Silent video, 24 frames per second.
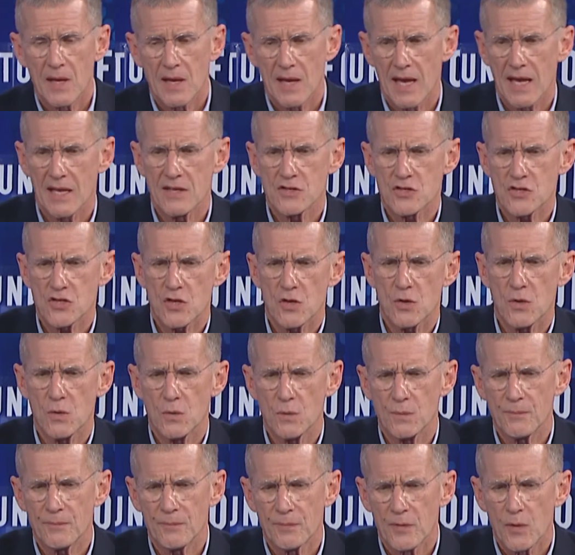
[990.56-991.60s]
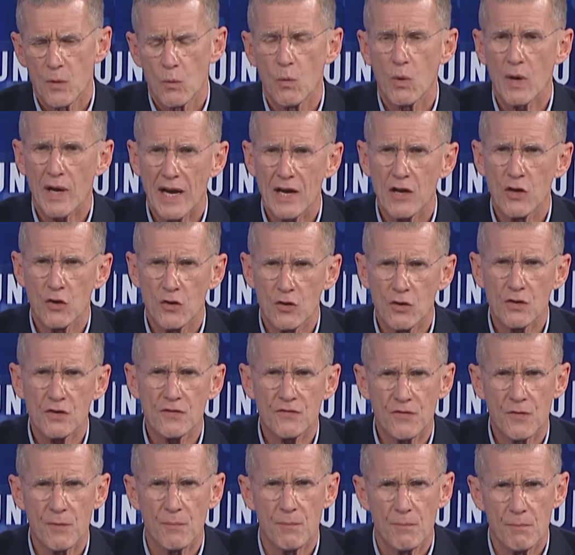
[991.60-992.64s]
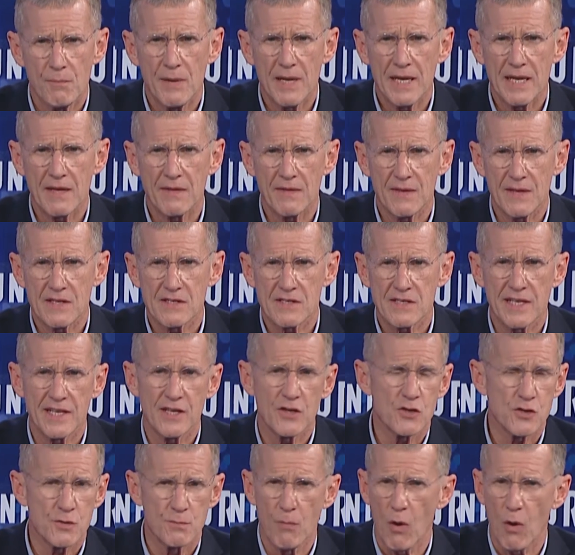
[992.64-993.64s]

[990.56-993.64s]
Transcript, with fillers: And so what I learned from many of these leaders,